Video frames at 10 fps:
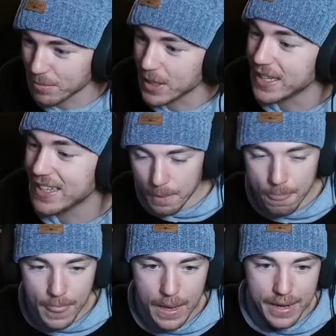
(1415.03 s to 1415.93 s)
But
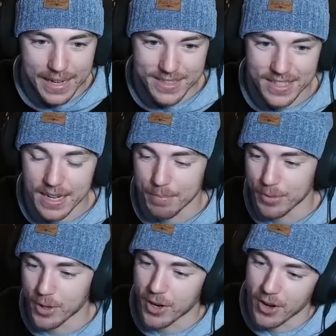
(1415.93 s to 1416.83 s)
next up,
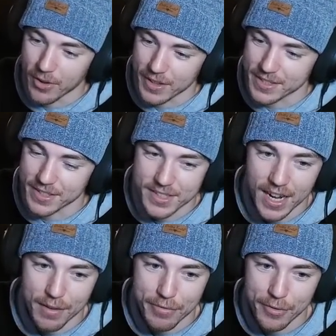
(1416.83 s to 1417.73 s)
oh, this is
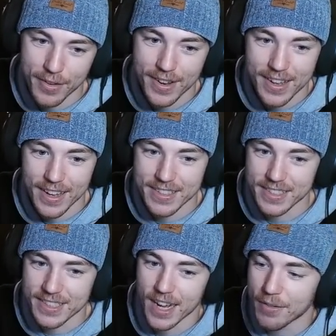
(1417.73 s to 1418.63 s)
tough. This is
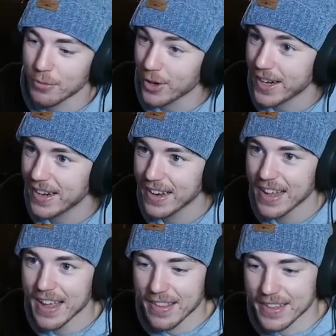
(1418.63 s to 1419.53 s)
a tough one.
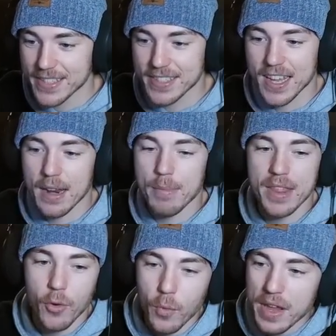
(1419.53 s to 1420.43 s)
This is going to be
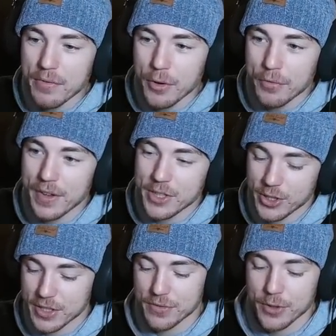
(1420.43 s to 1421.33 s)
the Weevil
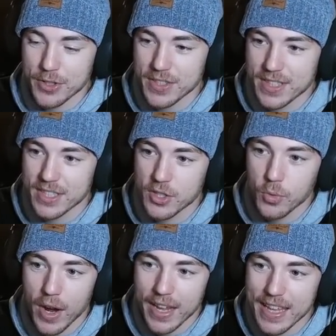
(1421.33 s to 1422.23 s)
Fishes versus the
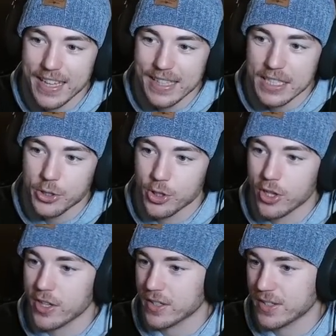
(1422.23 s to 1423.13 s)
Swahili
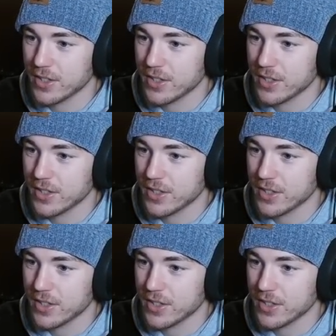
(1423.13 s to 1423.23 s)
Sharks.